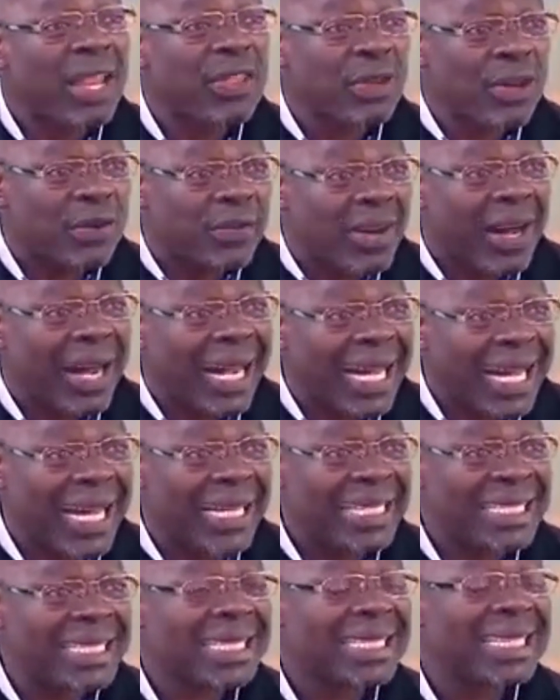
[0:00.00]
of our
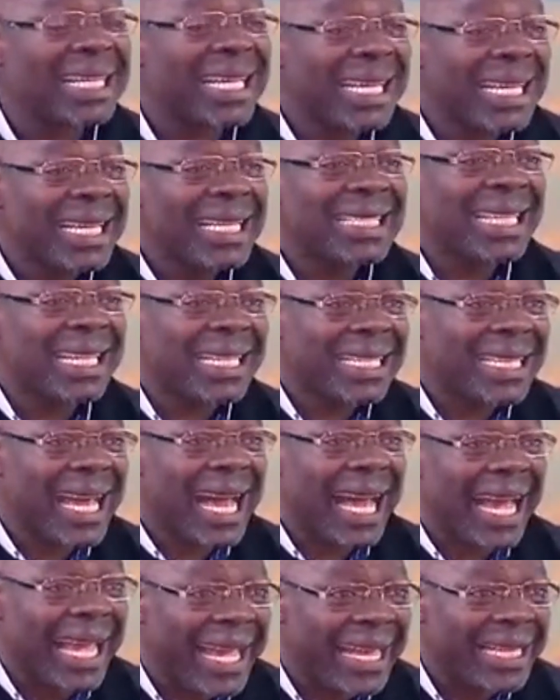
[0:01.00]
country, it's in
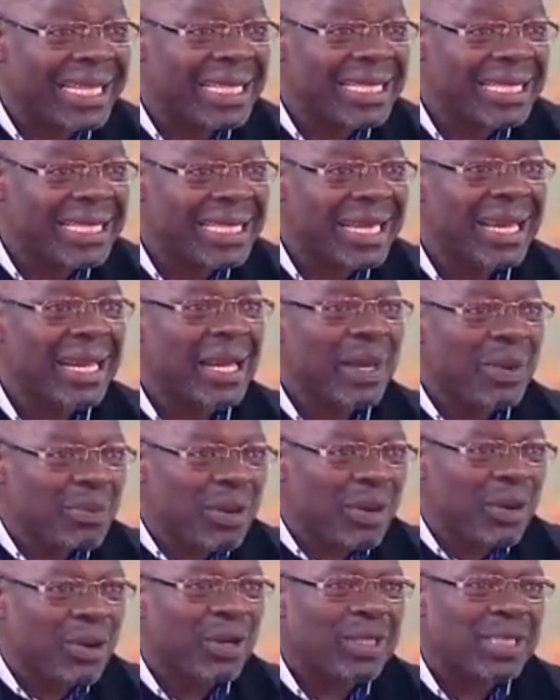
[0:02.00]
their hands.
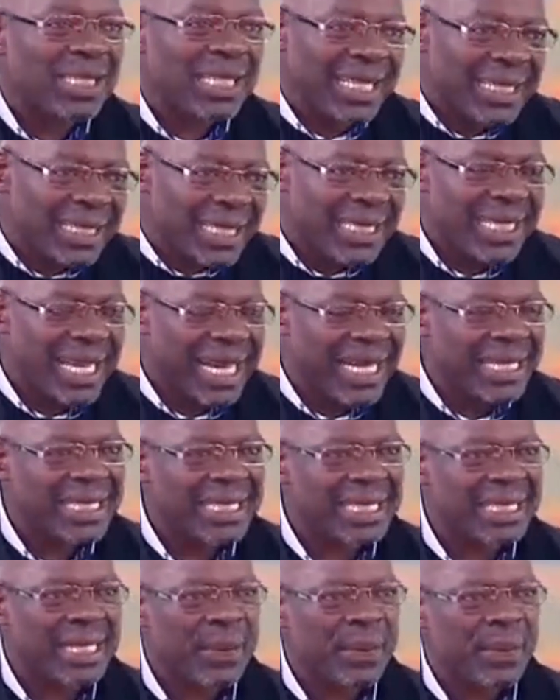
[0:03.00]
Because in this
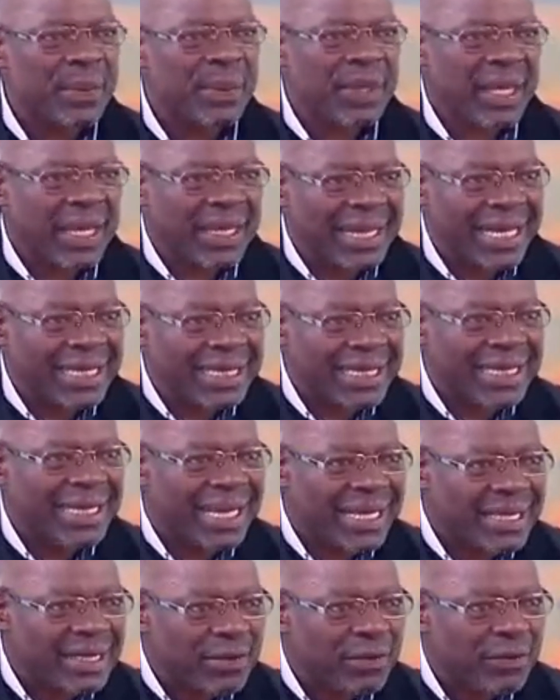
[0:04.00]
country,
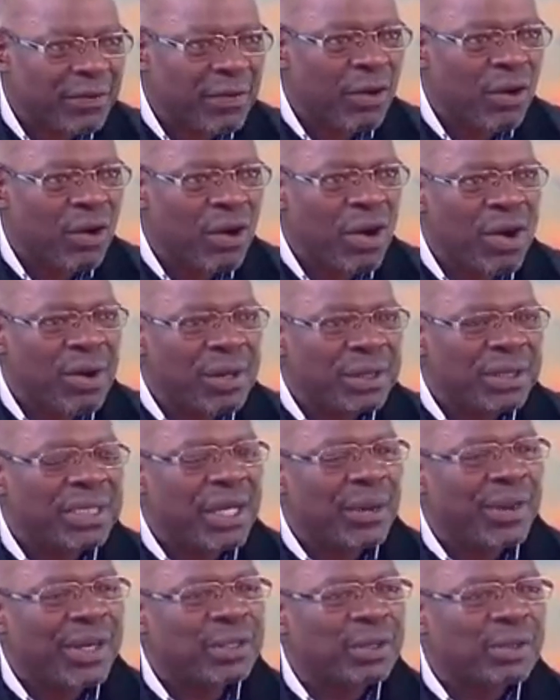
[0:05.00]
1994,
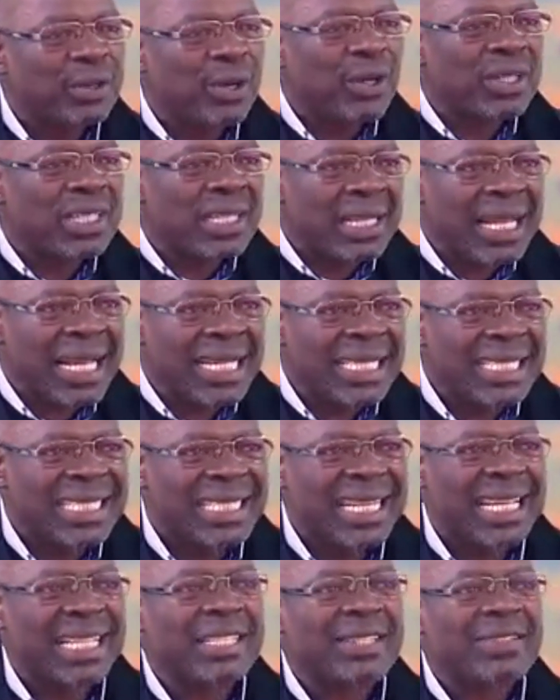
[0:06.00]
there was no class
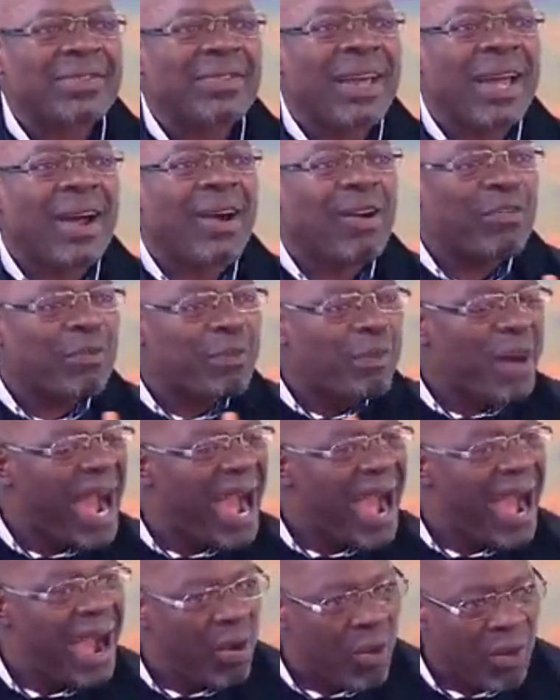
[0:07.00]
transfer of
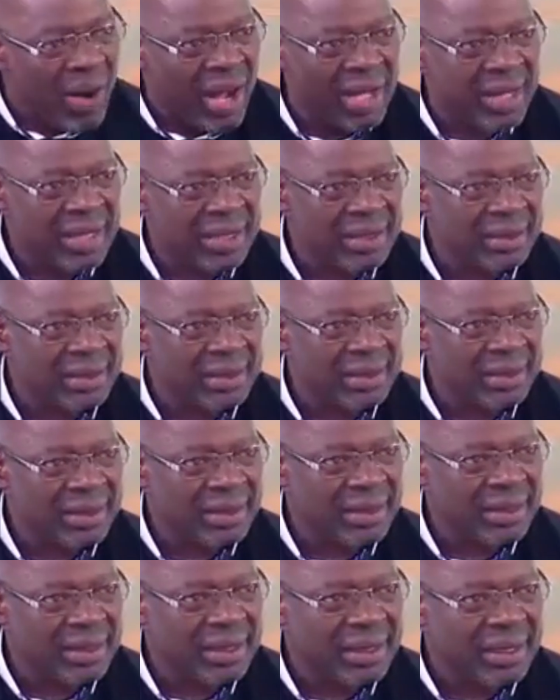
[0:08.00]
power.
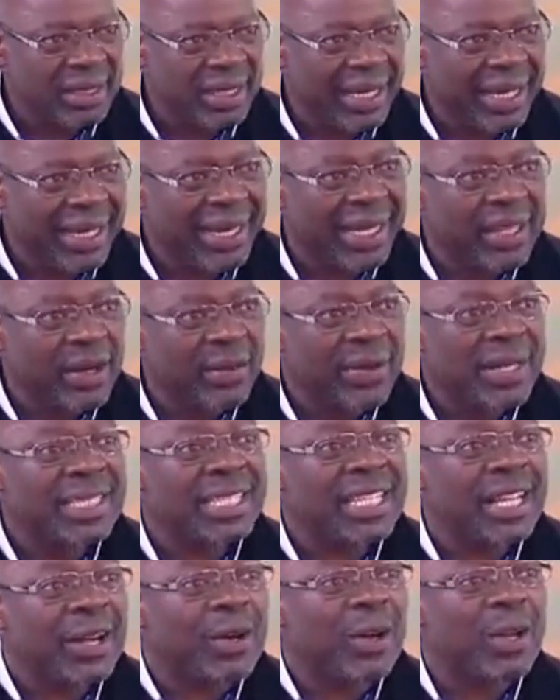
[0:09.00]
In other
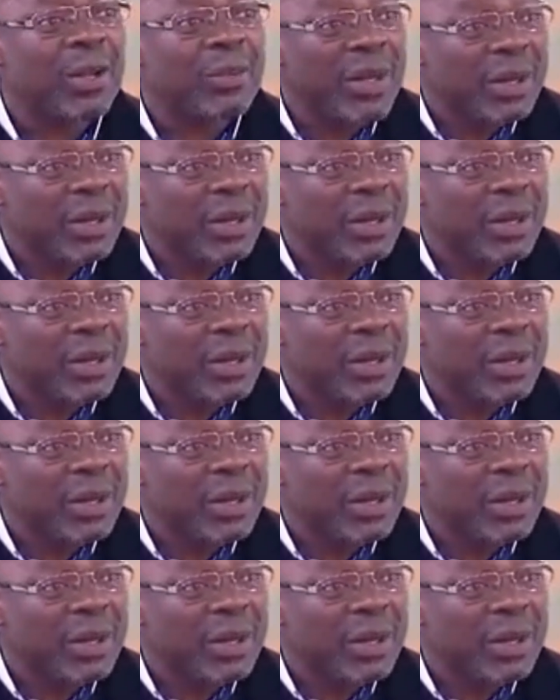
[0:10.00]
words, economic